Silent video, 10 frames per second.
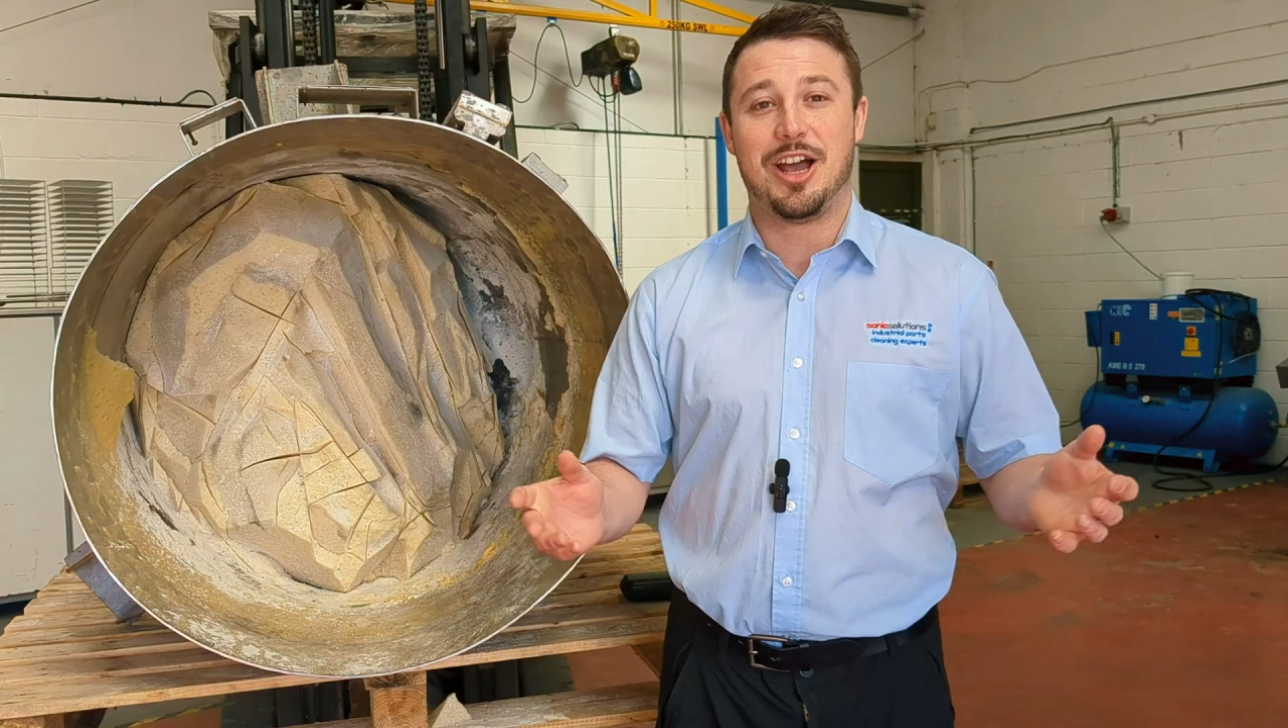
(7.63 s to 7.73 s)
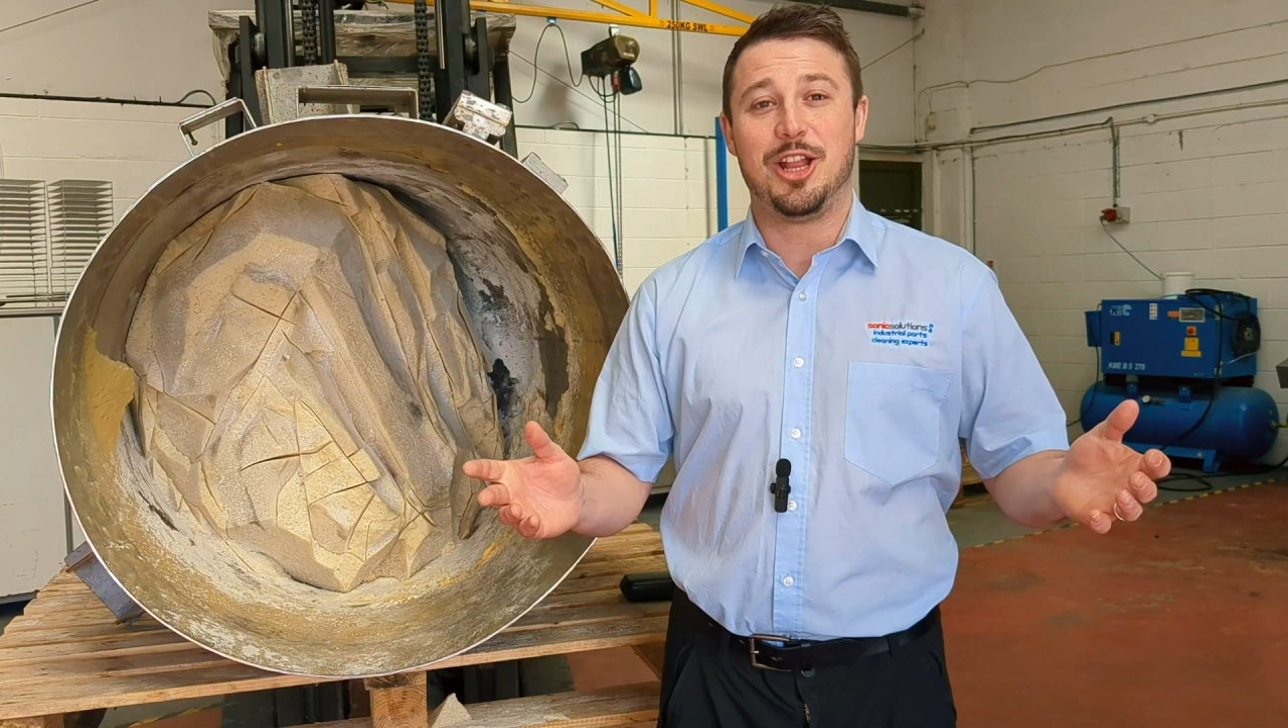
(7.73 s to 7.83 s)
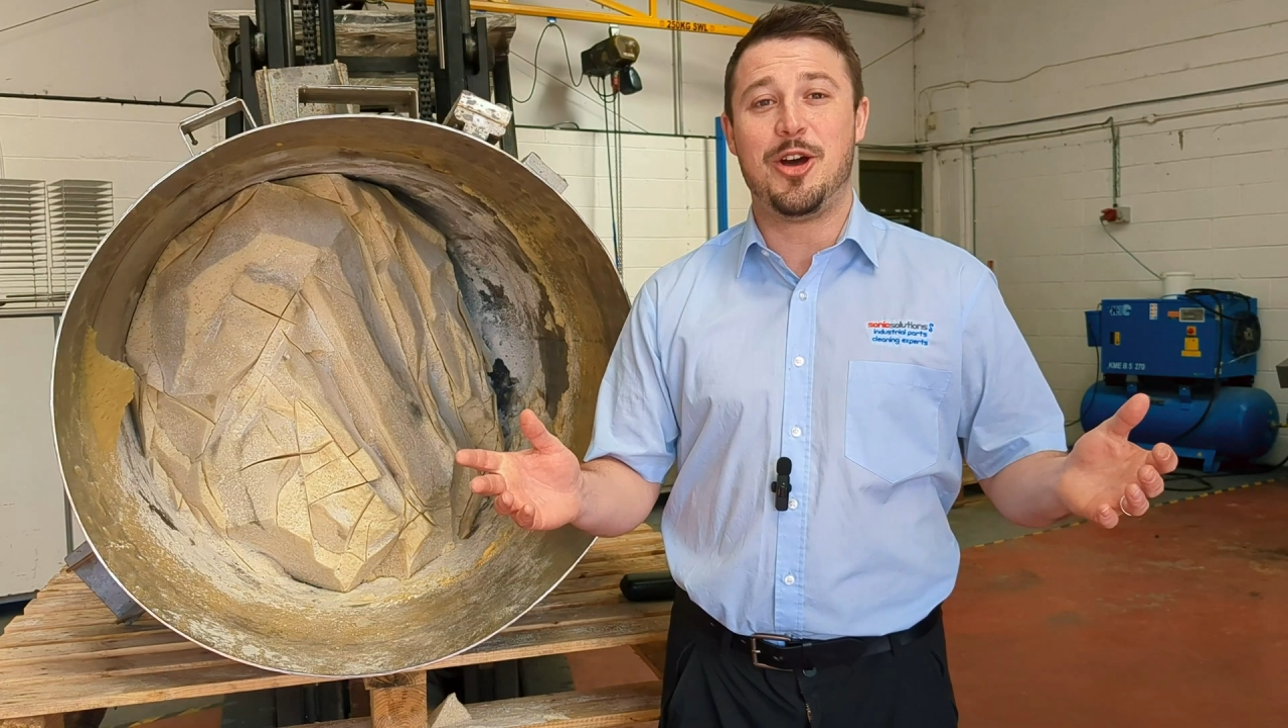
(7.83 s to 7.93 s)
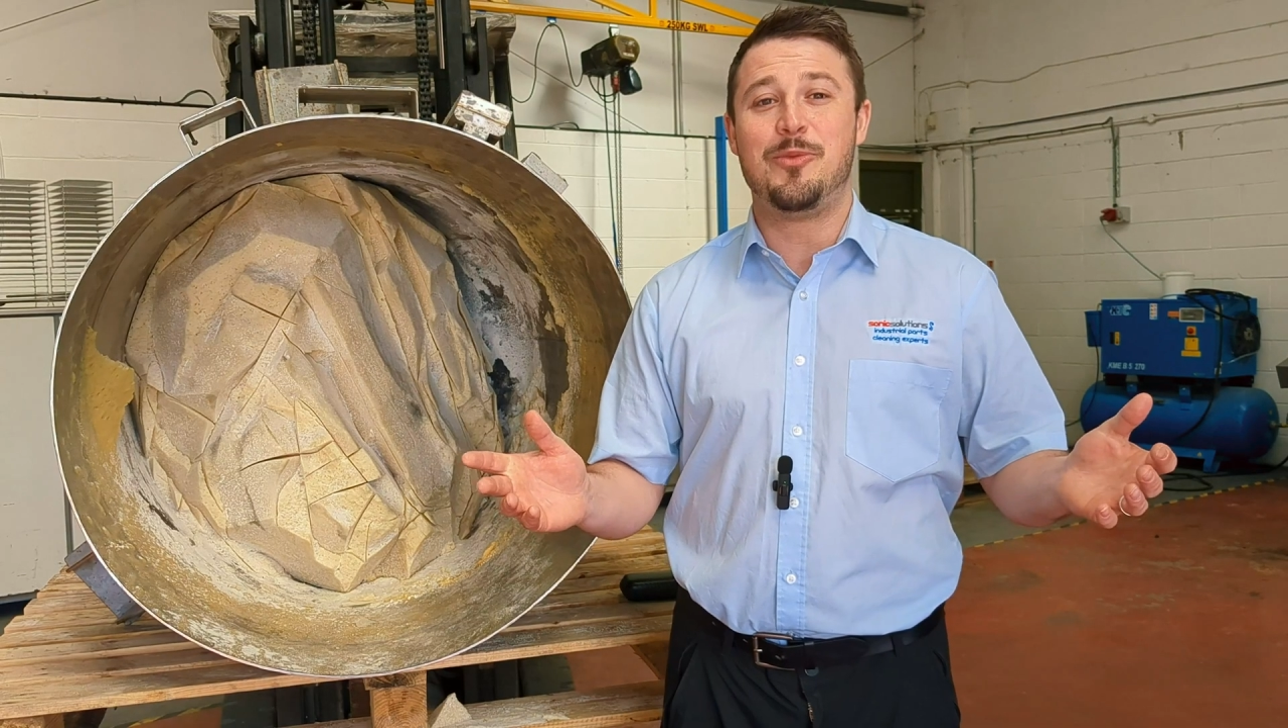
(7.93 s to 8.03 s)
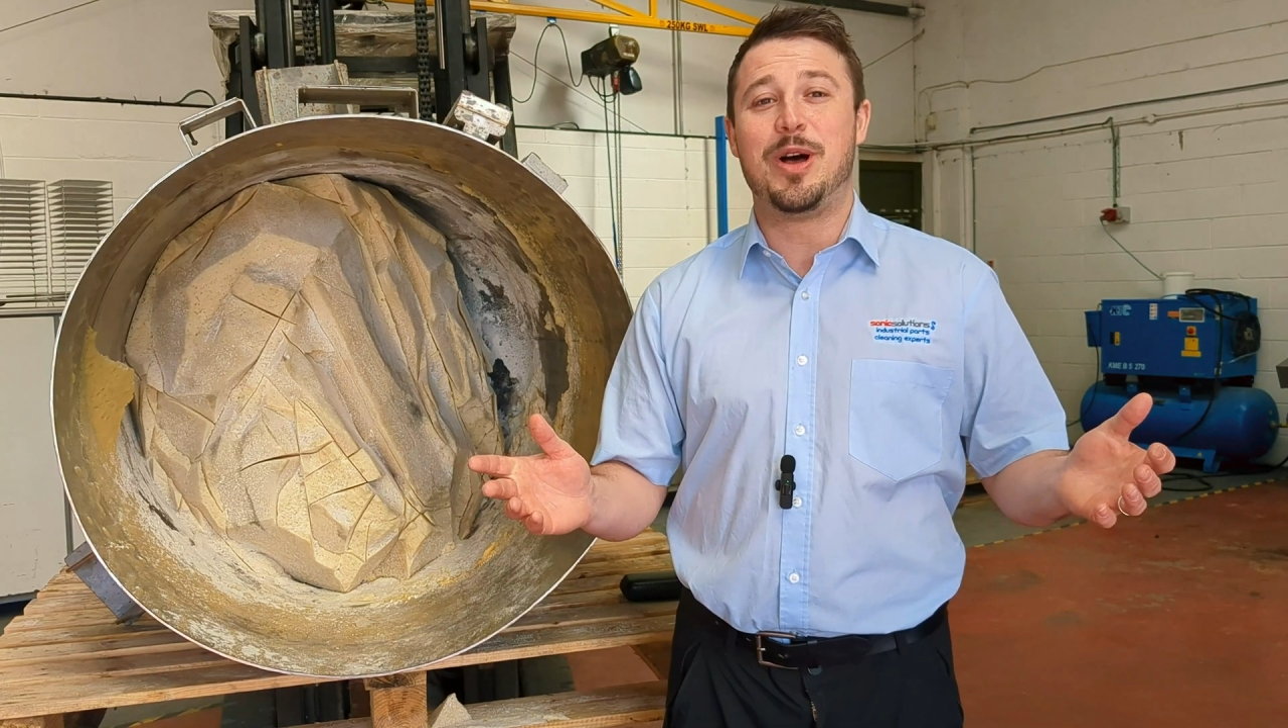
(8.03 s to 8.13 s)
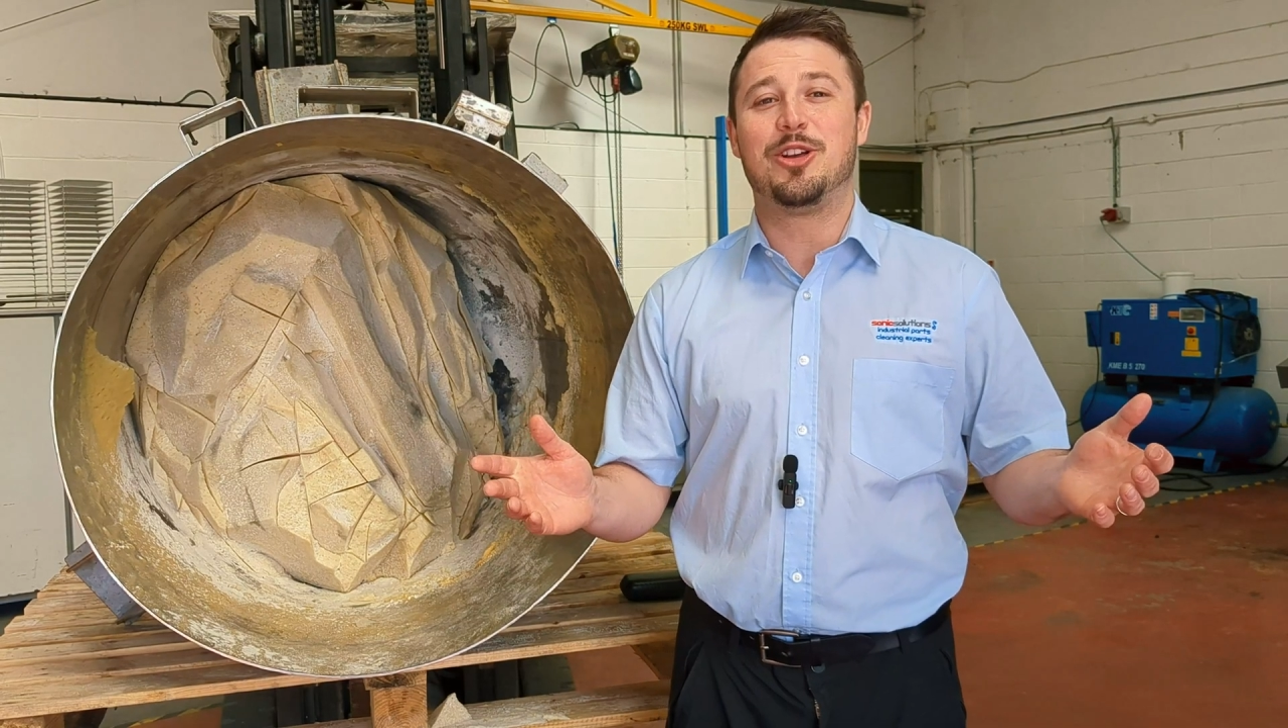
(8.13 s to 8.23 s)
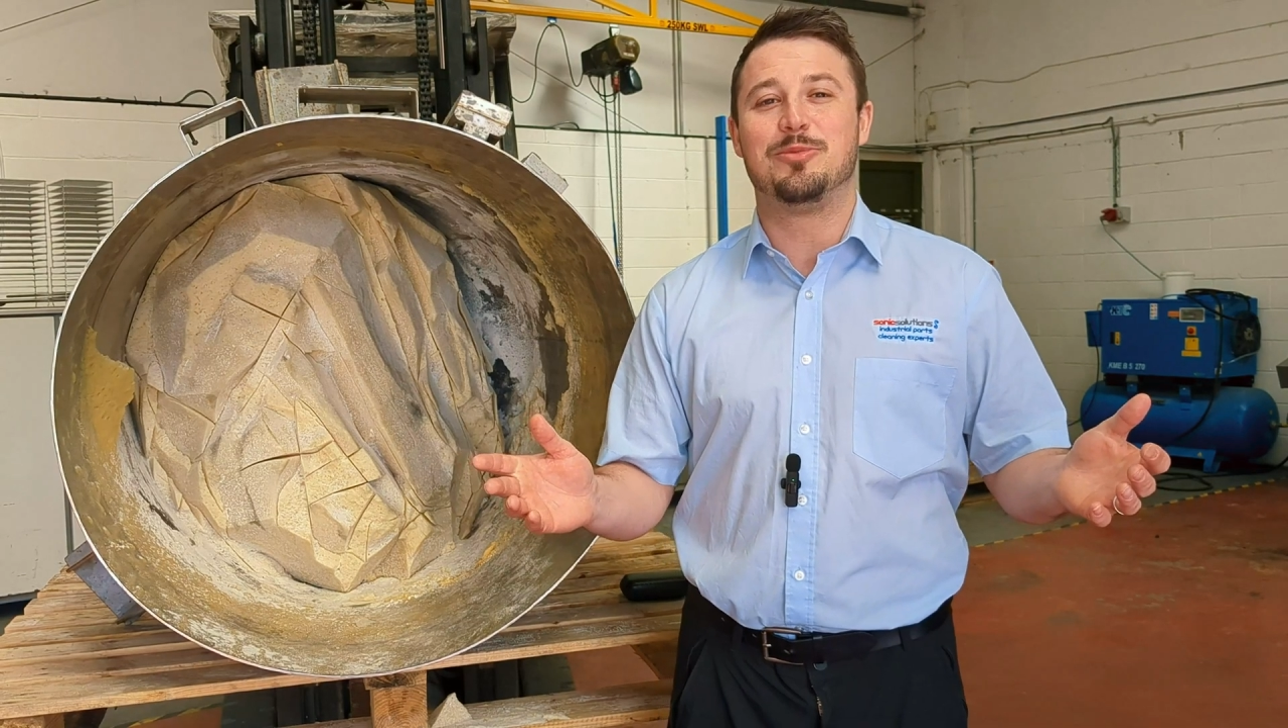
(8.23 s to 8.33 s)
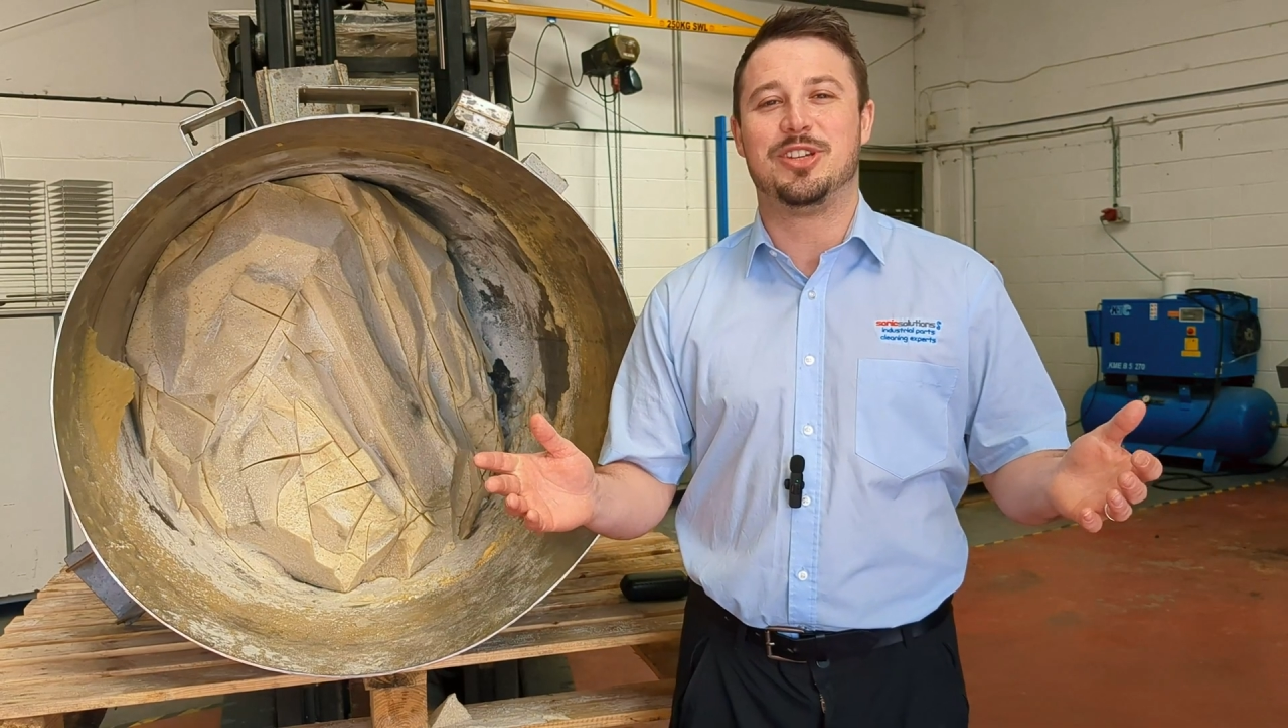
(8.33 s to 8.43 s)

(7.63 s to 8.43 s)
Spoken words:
Hello and welcome